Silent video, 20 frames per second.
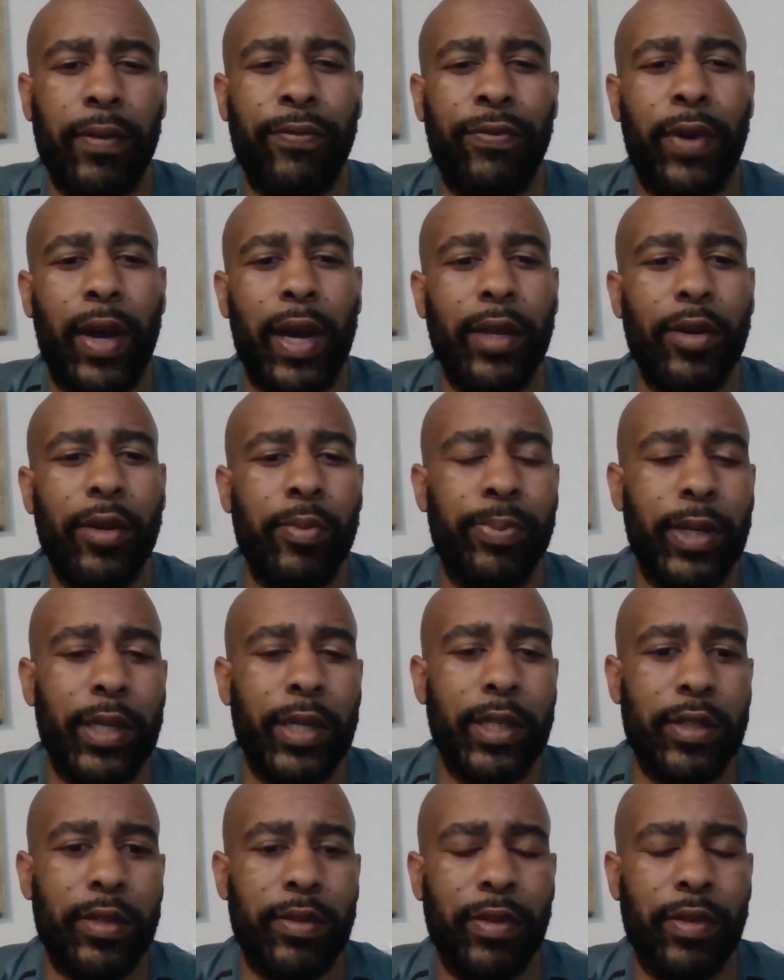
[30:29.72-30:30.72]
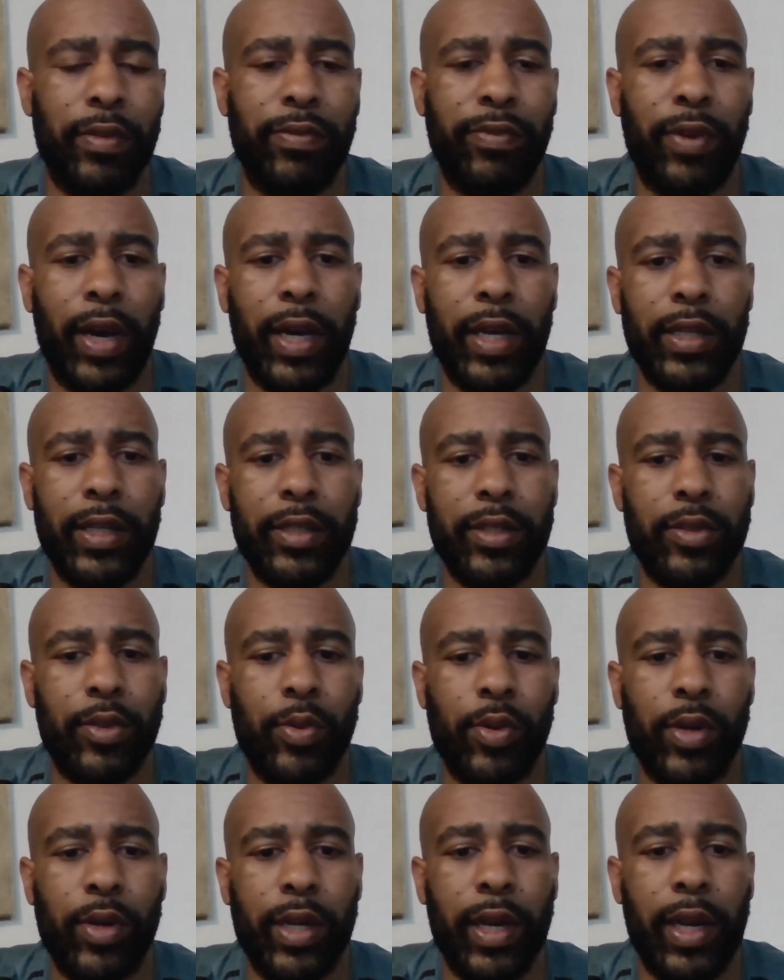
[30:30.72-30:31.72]
final piece of advice
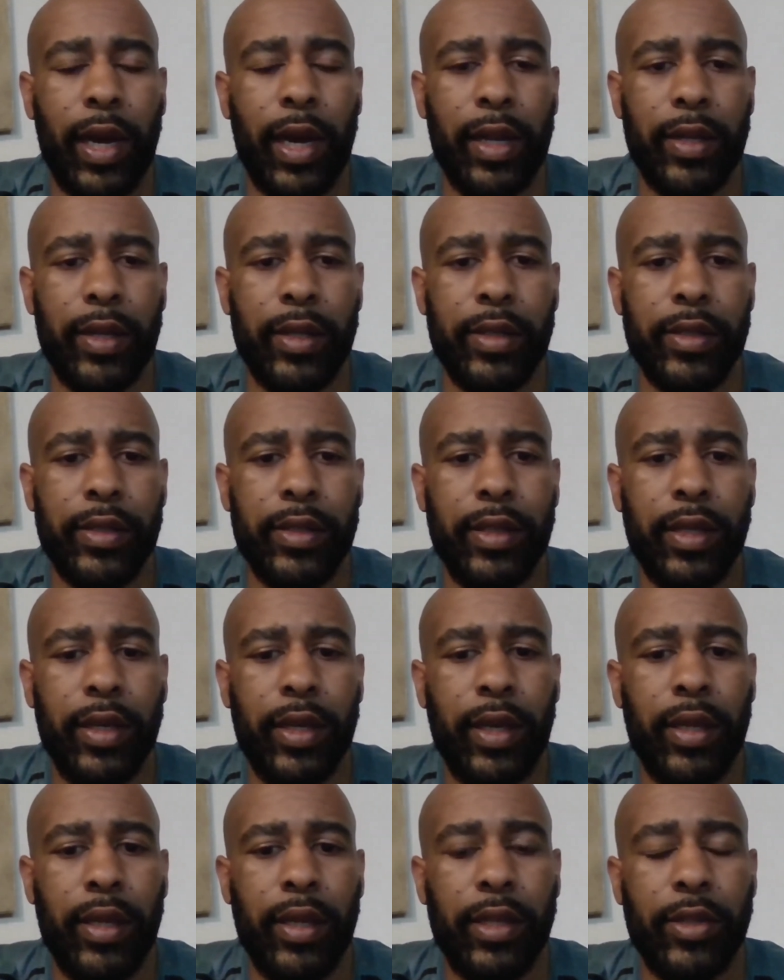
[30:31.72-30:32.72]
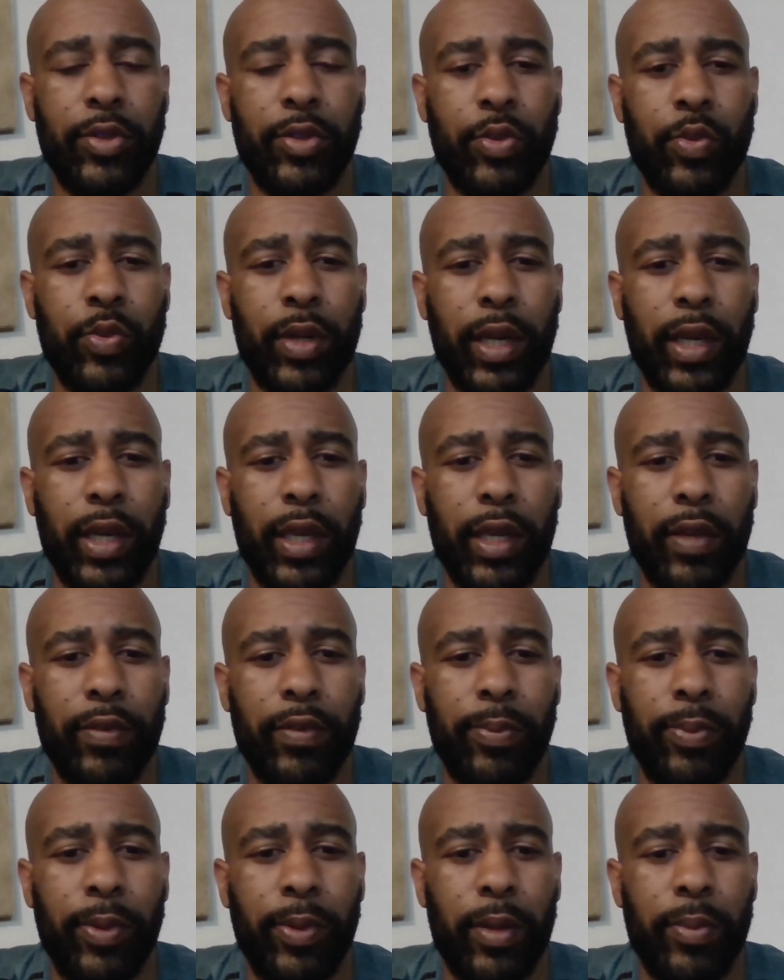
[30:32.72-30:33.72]
or knowledge that you want to give
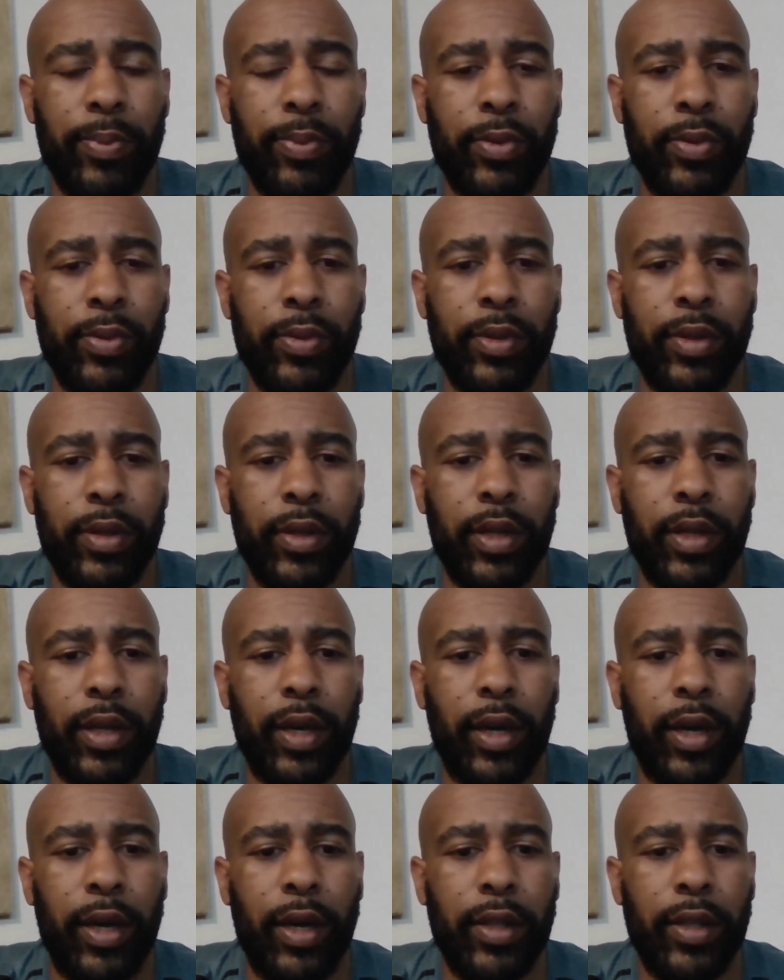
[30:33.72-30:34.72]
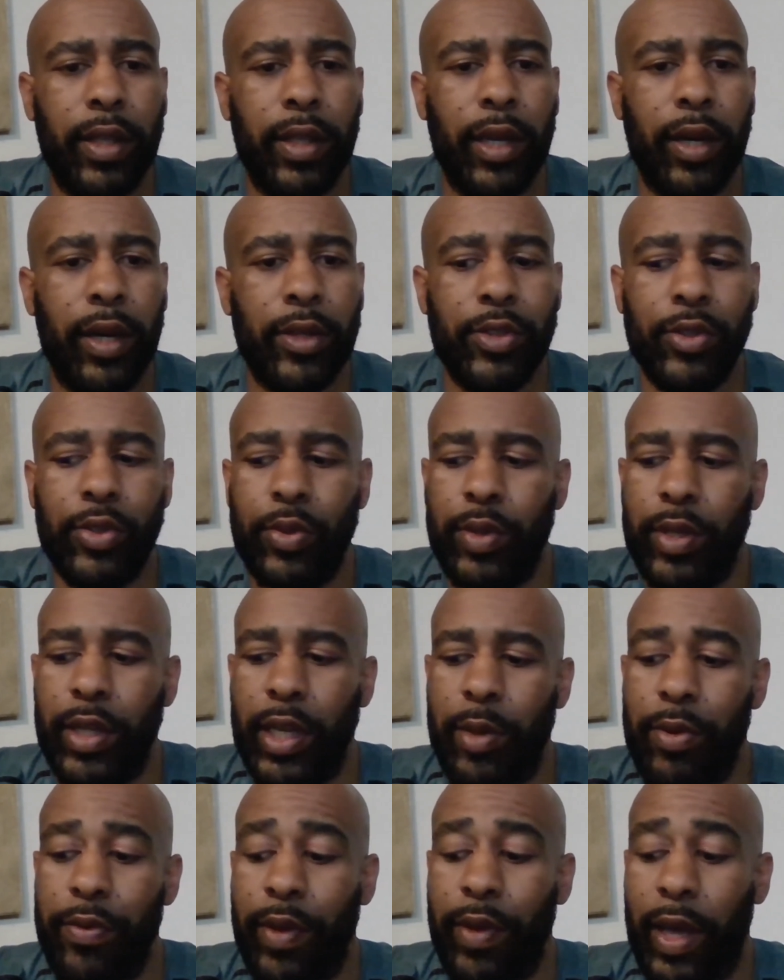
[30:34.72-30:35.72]
to people that are tuning
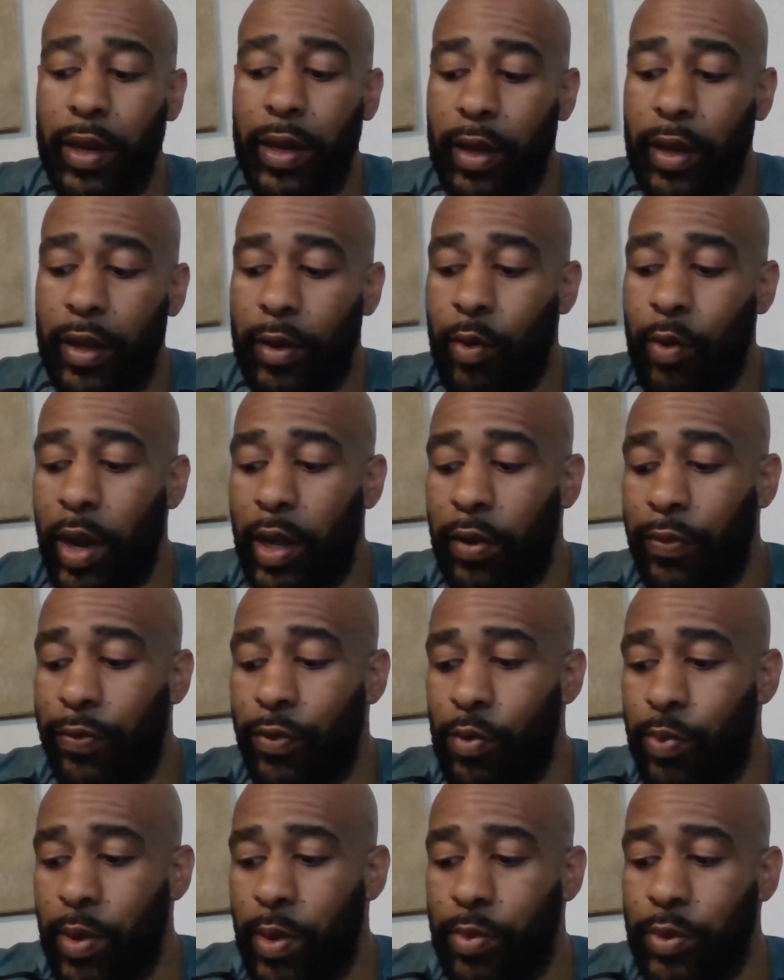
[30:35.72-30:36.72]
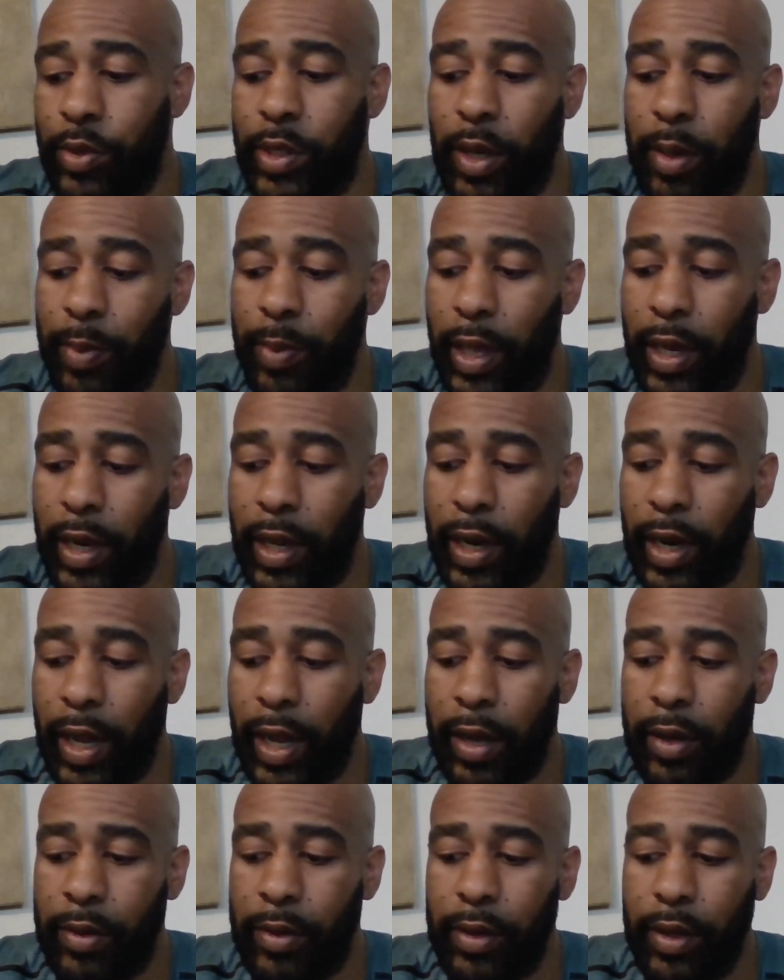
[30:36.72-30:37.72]
in? We've had quite a few people jump in and
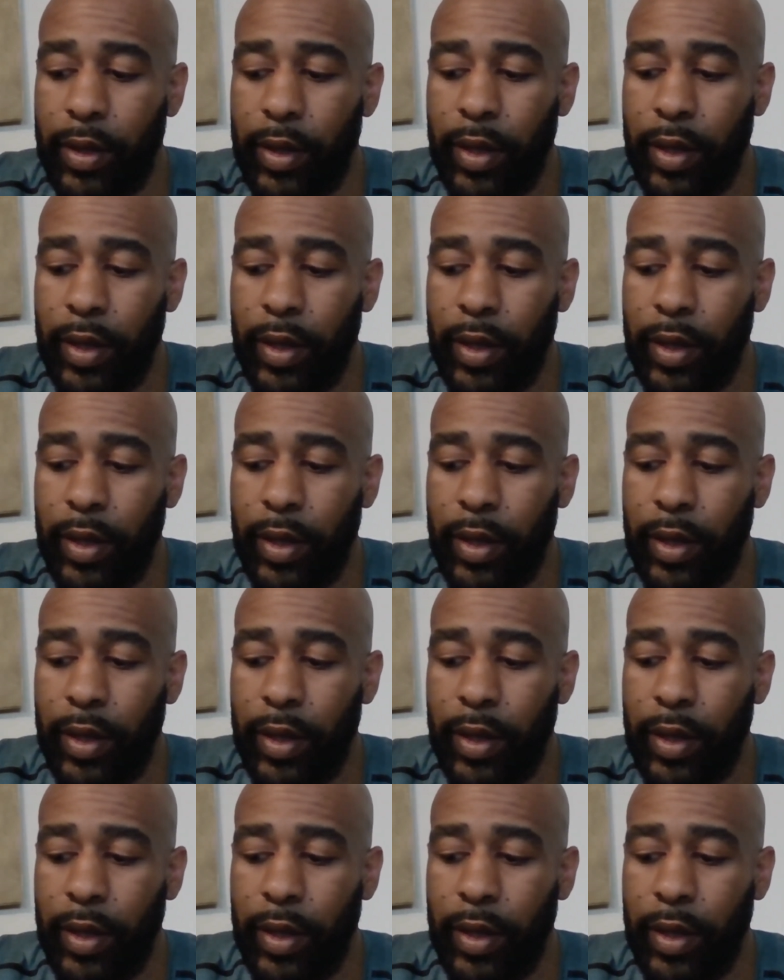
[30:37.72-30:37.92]
out.